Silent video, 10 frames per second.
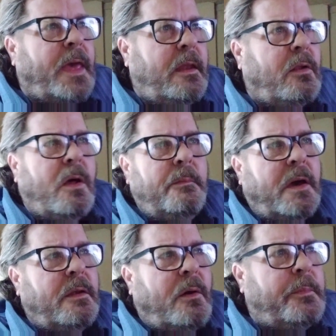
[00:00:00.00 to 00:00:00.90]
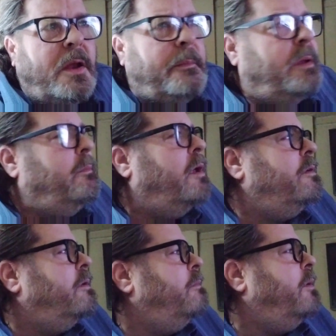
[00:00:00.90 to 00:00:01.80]
It might open up
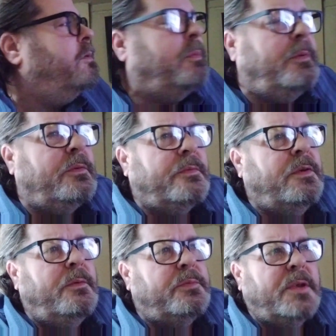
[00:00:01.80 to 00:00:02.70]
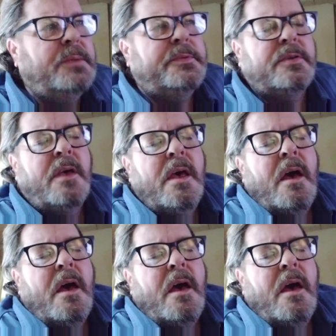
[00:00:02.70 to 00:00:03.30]
under the multiple CUSIPs,